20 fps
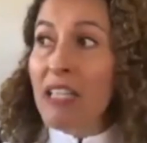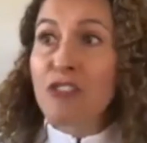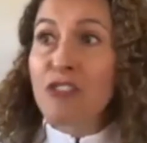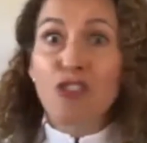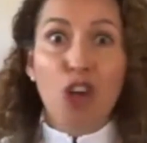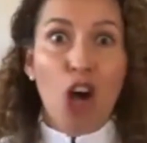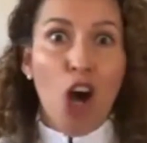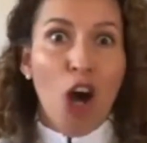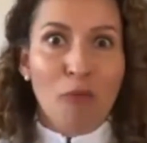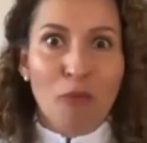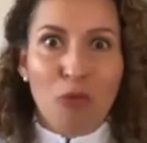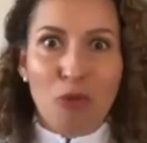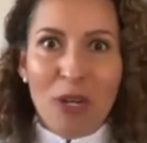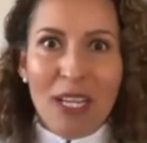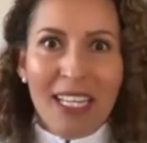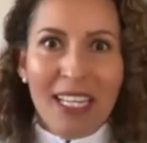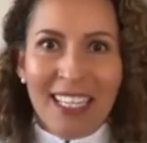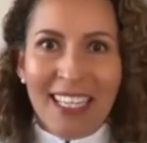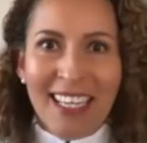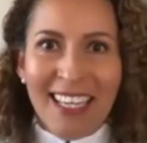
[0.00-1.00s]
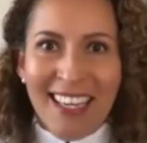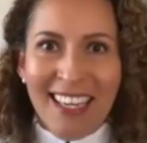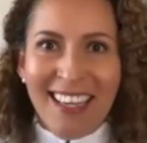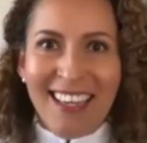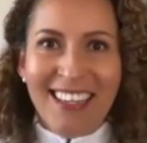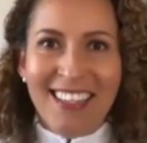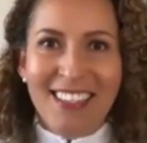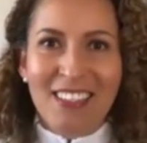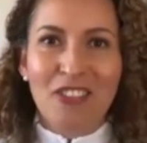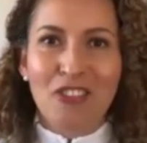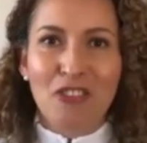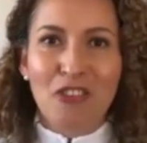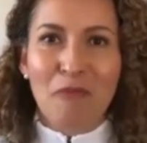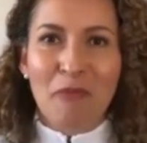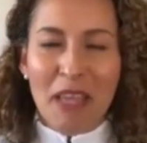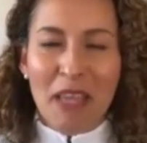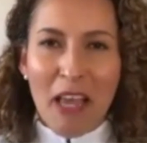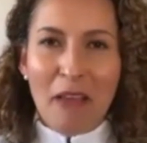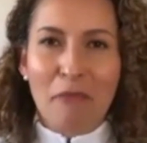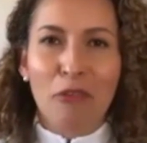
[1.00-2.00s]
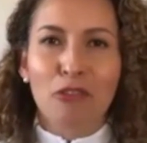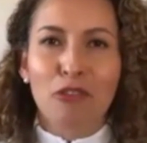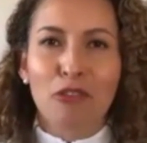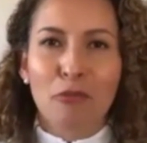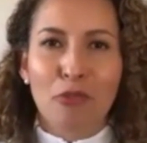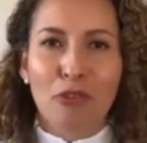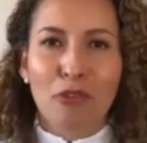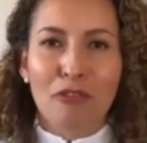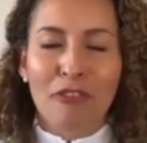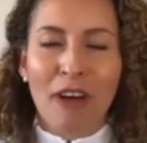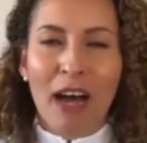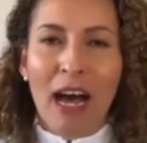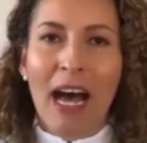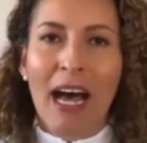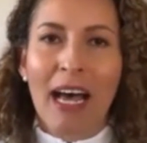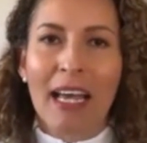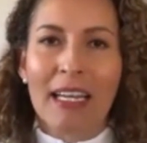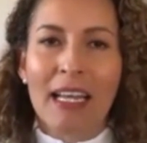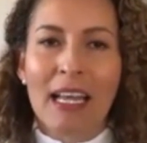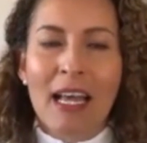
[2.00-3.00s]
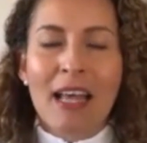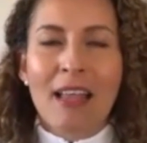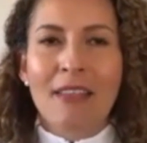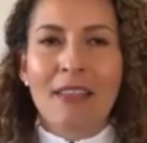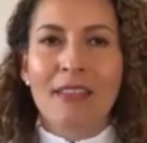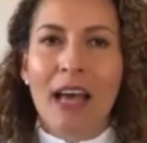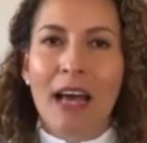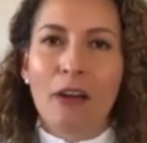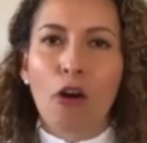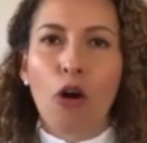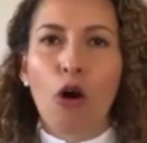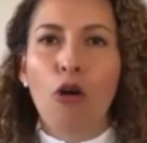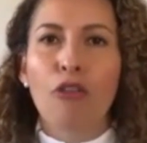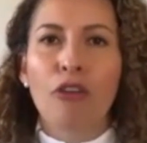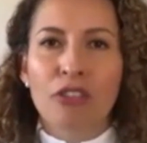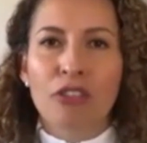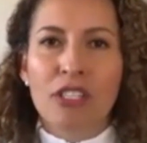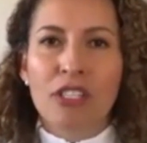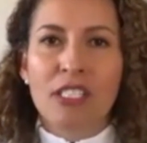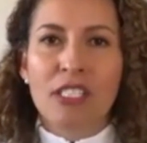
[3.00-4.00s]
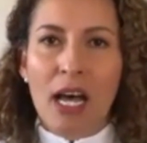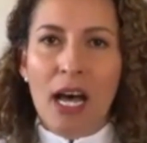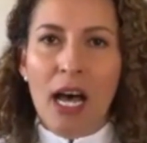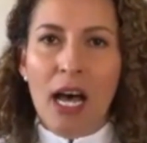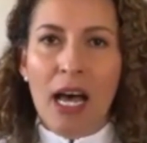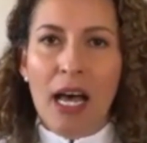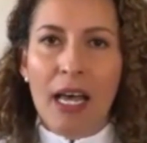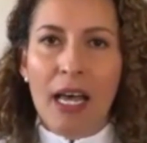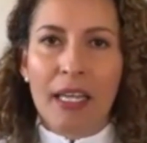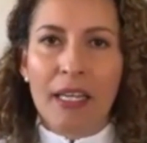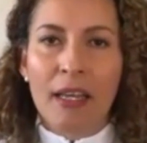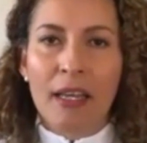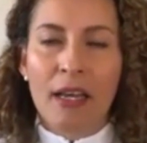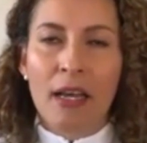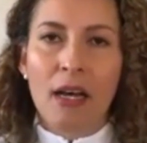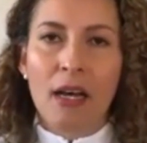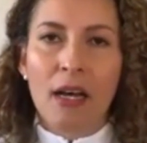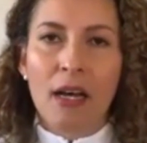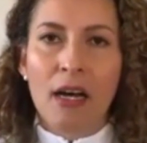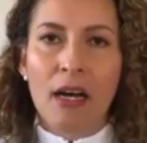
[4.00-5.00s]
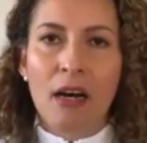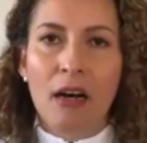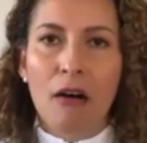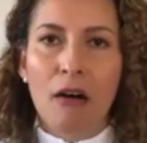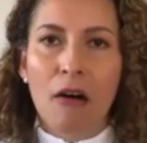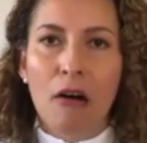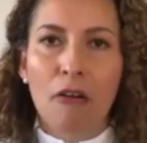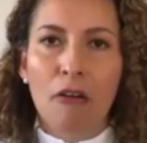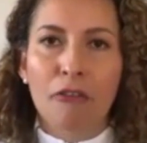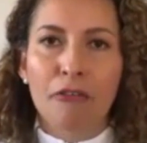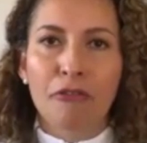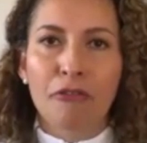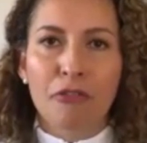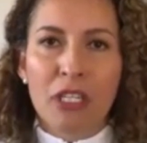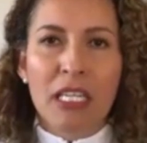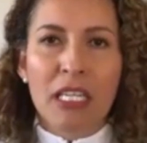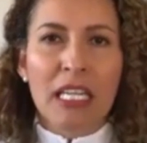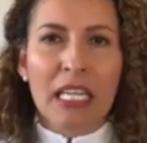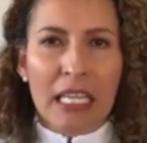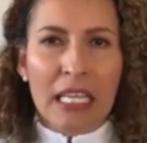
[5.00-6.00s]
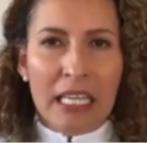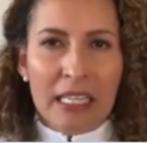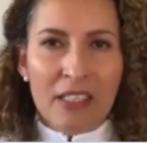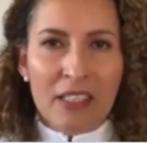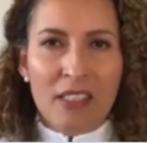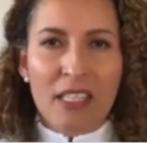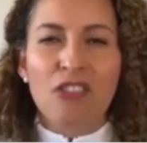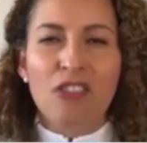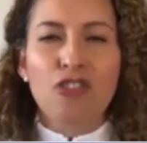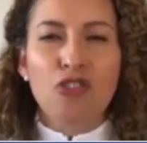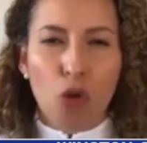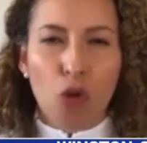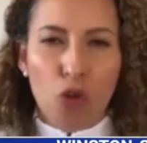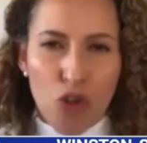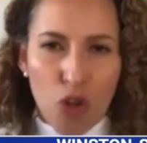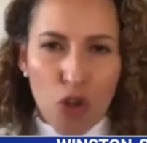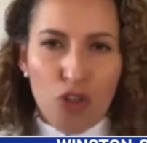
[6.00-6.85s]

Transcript: job really is to be able to provide that other side uh, of needs the social